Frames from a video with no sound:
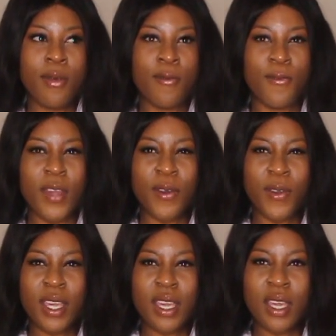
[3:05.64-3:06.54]

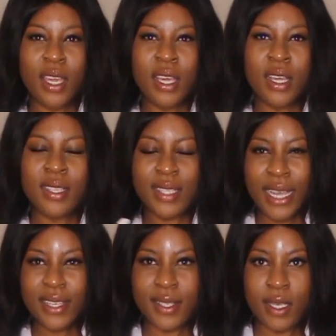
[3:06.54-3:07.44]
very
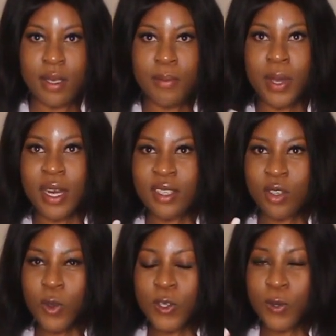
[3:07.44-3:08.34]
sexy, but it's
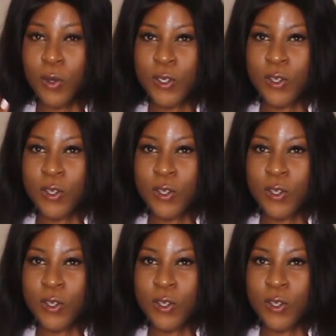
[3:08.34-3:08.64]
also